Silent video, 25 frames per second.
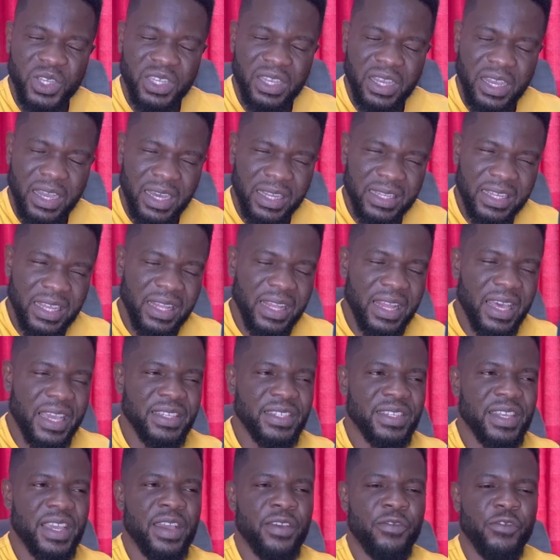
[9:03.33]

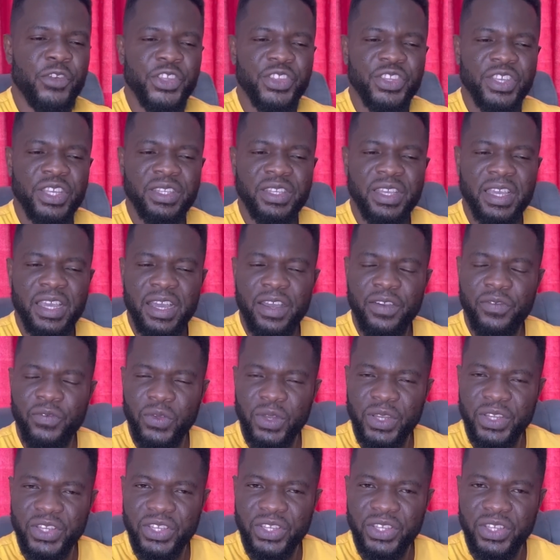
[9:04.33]
analyze everything
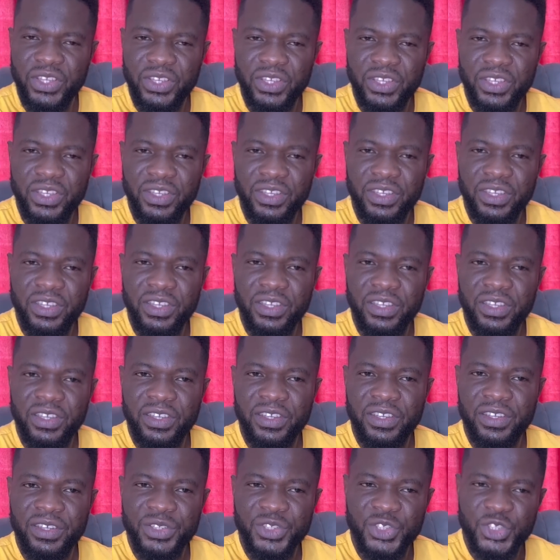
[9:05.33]
carefully,
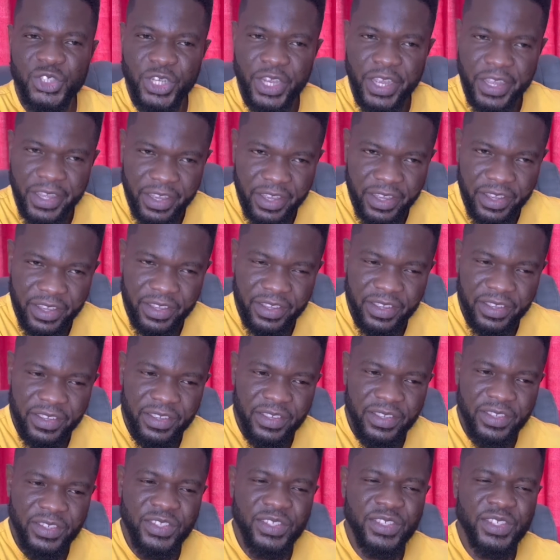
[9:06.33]
check,
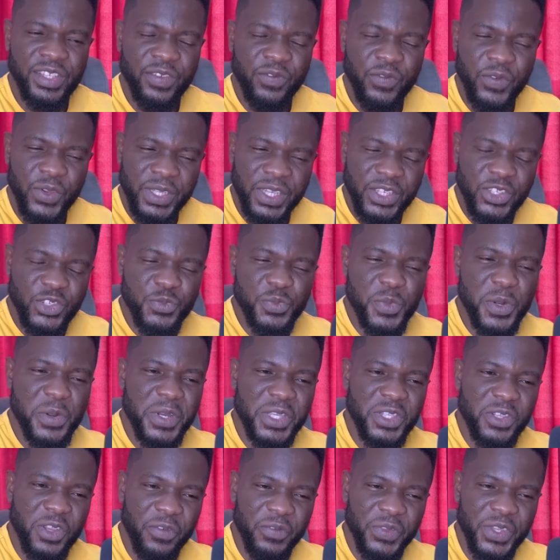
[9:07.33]
seek for the
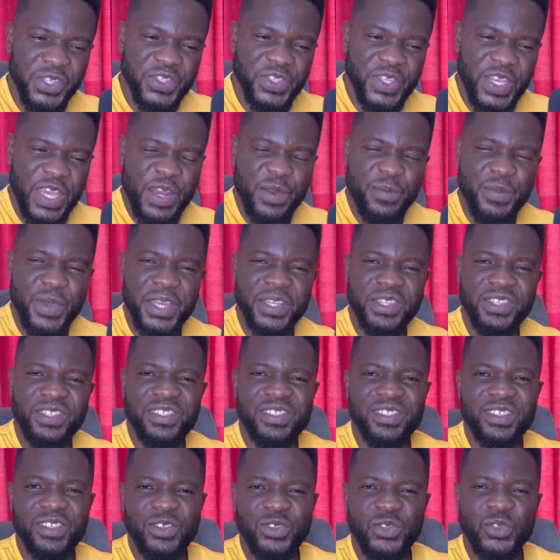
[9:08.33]
spirit of discernment
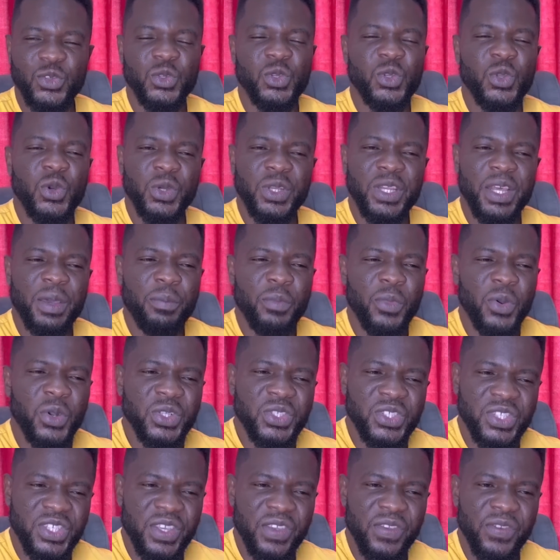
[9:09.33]
to know the
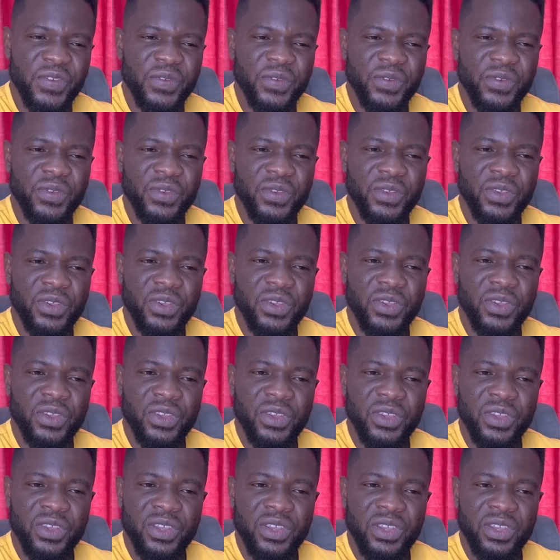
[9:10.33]
motive,
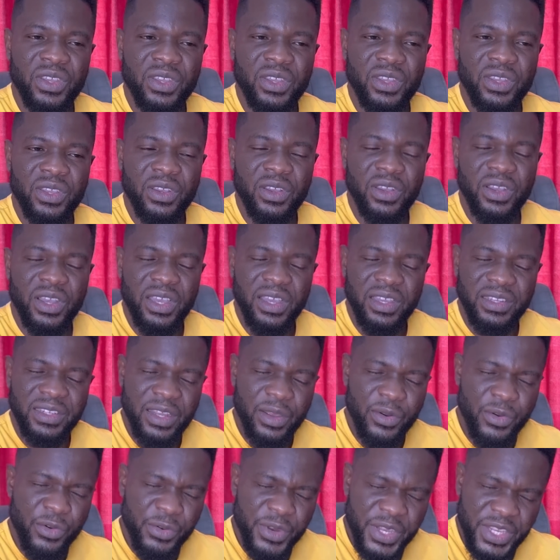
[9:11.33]

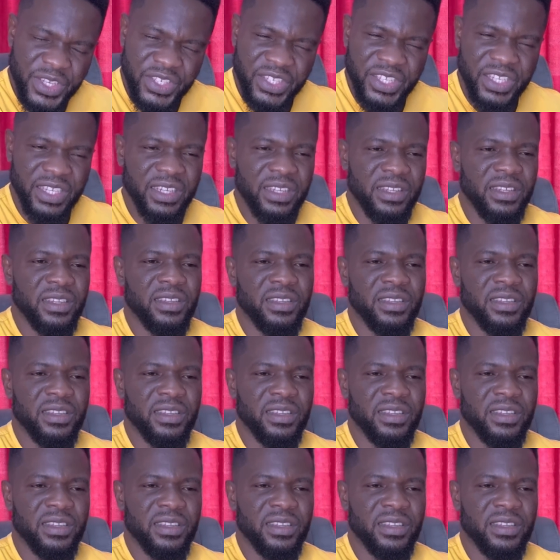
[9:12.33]
the reason